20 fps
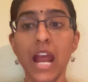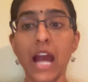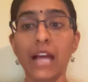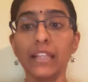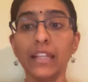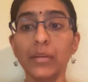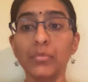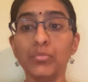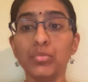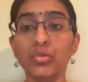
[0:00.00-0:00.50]

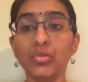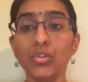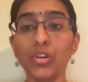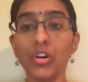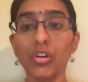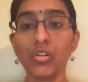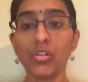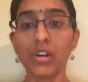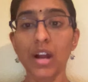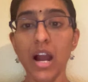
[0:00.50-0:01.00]
And then
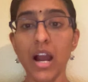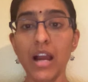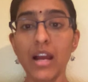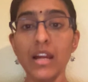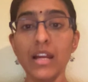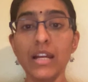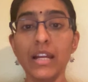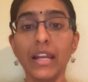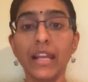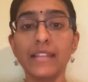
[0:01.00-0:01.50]
Bhurloka,
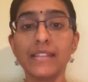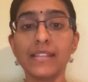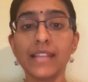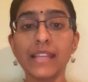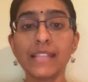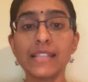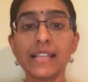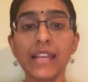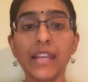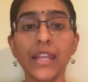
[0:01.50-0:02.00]
it
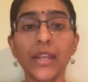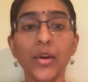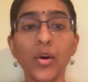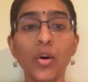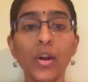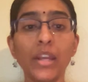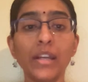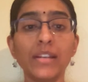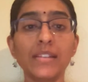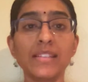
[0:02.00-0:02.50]
says it
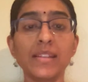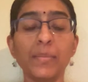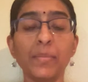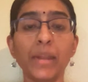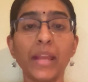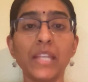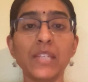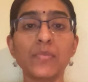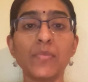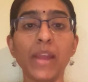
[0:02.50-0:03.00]
is the
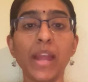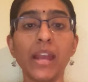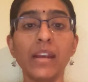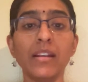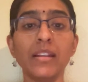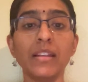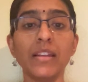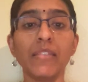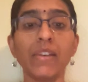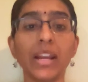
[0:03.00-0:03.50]
place
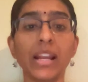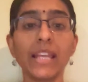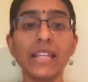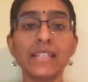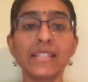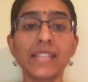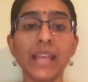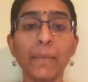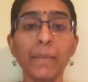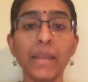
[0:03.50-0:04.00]
where they were
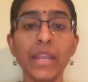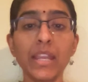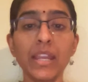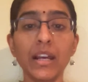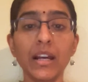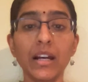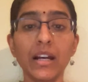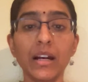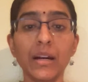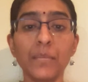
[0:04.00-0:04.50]
semi
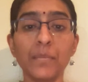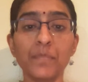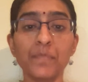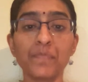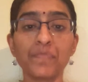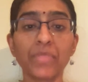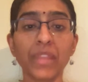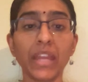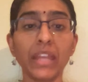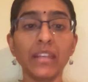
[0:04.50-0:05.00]

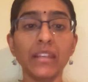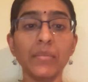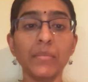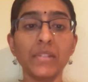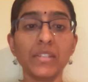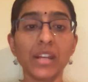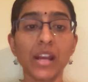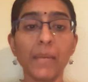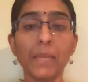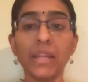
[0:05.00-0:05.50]

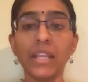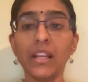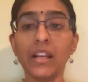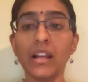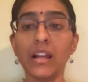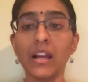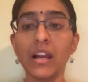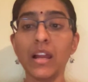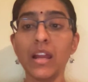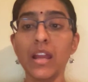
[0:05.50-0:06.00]
inhibited.
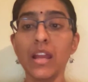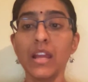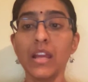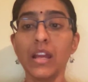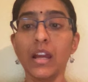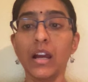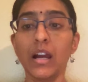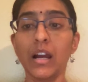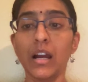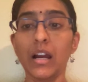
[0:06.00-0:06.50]

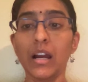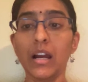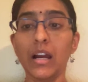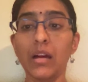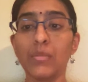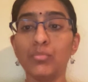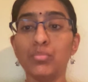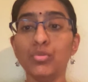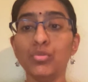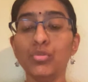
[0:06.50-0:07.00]

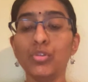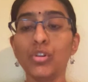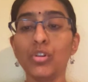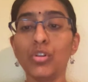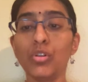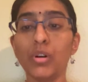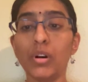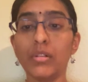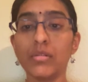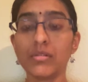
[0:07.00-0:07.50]

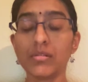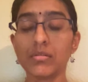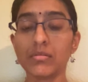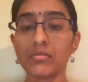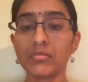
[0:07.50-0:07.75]
Bhuvarloka,